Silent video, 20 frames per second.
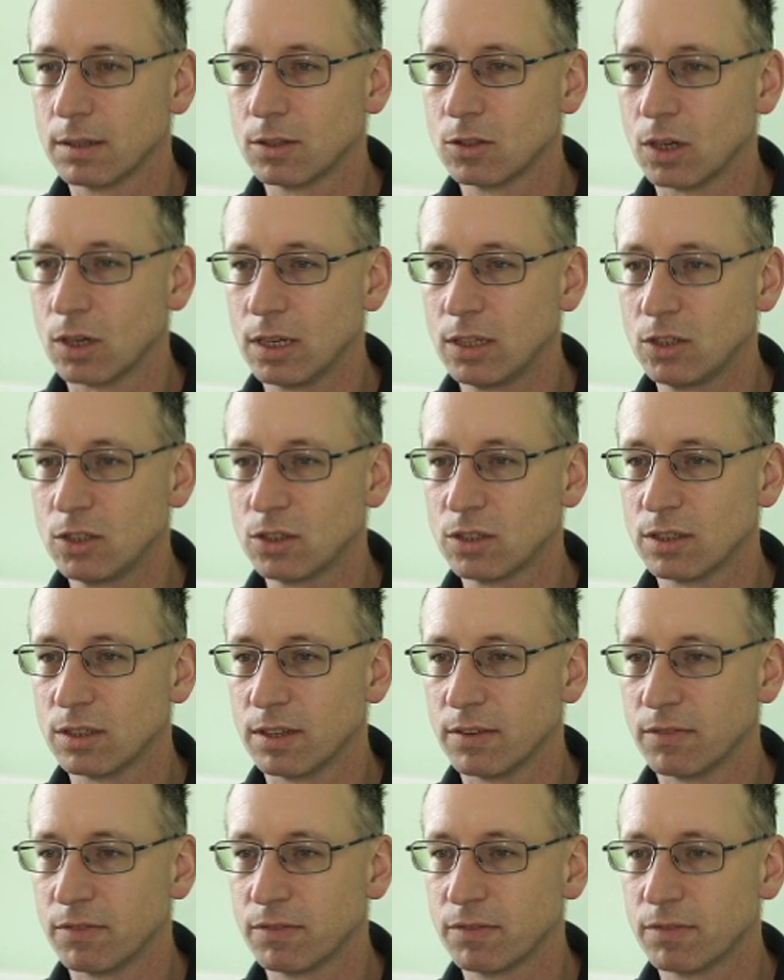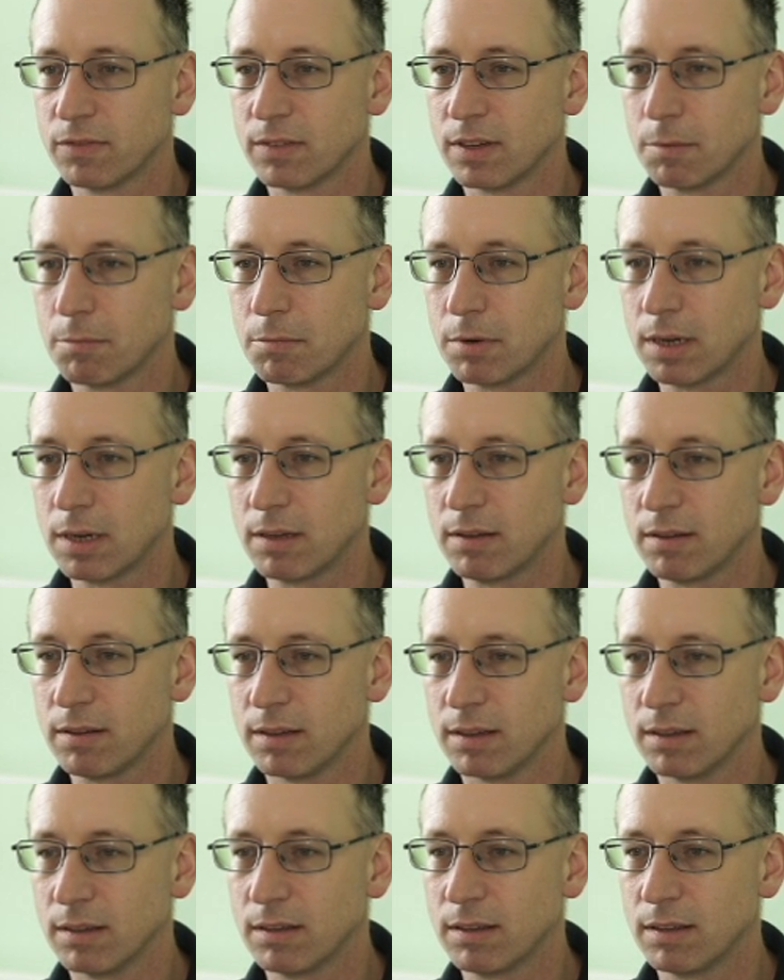change
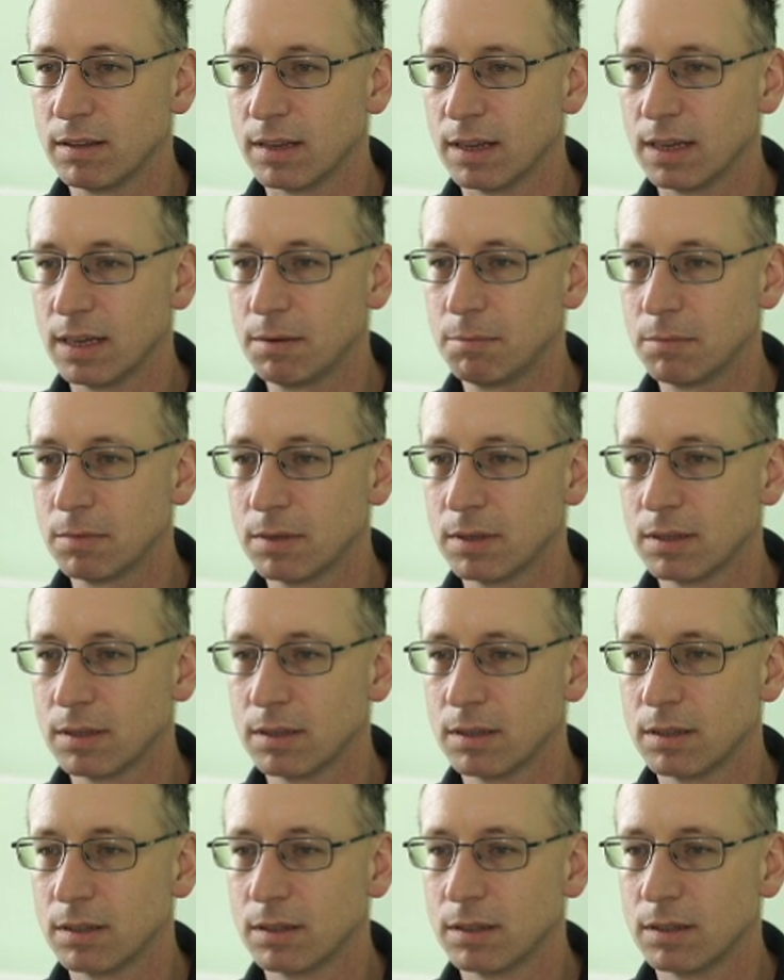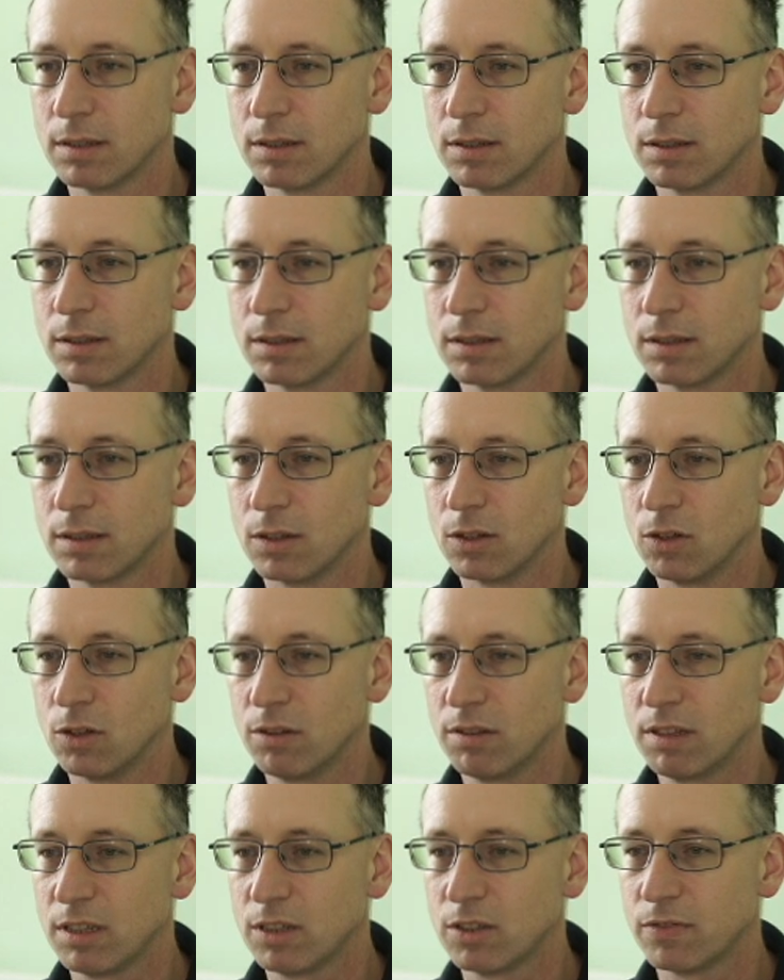deprecated into name
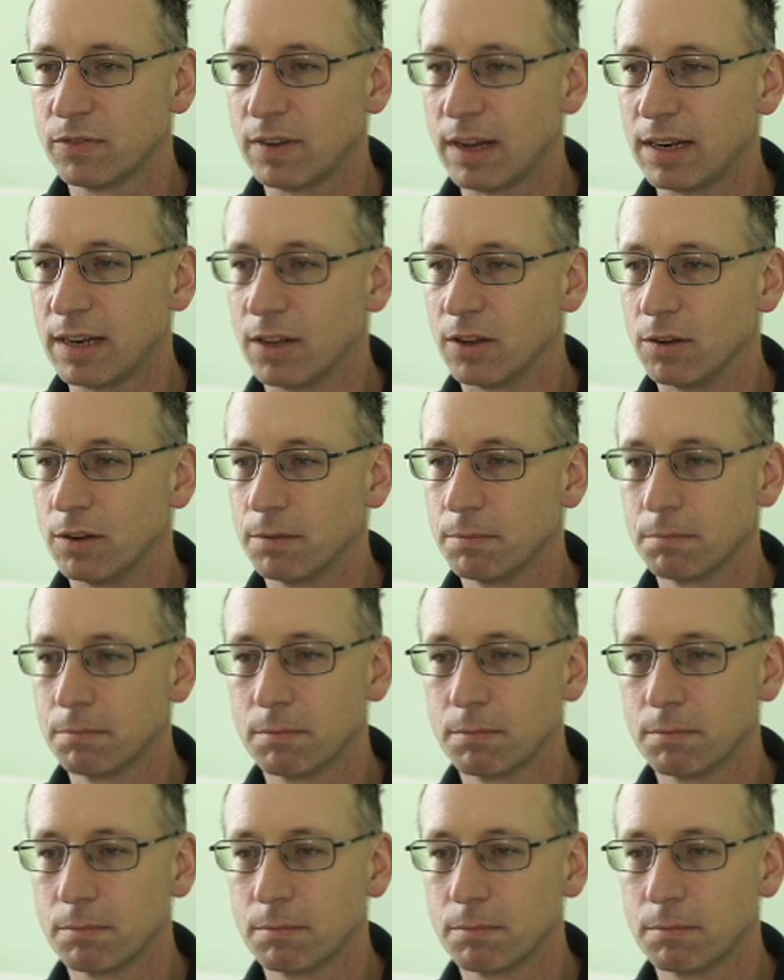usage value.